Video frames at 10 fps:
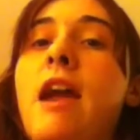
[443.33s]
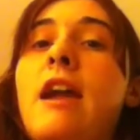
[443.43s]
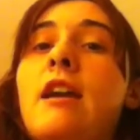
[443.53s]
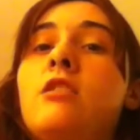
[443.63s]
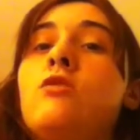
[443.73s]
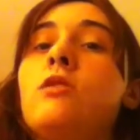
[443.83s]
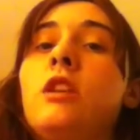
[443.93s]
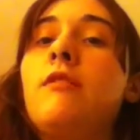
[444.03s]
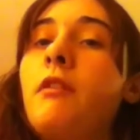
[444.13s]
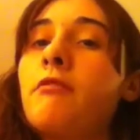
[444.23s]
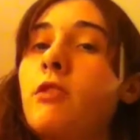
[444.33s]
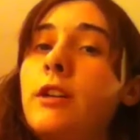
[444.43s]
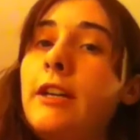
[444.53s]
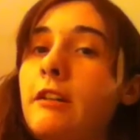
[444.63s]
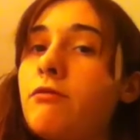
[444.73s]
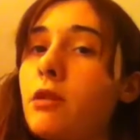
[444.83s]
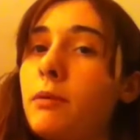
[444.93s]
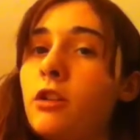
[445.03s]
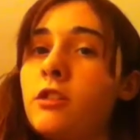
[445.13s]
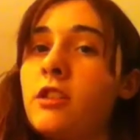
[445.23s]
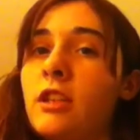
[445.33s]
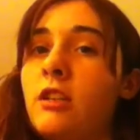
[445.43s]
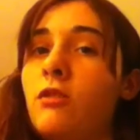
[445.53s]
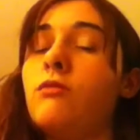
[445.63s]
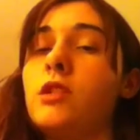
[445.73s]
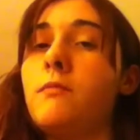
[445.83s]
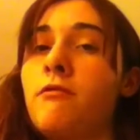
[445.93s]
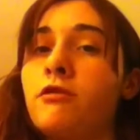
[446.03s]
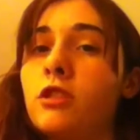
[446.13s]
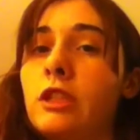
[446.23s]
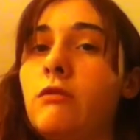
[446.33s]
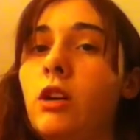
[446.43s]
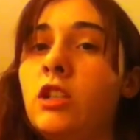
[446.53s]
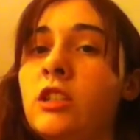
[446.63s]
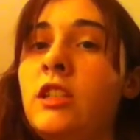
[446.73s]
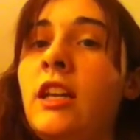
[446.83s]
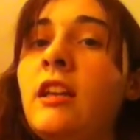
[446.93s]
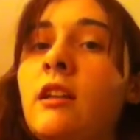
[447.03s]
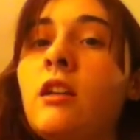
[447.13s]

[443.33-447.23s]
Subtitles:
and you can even relieve the person who was before you early.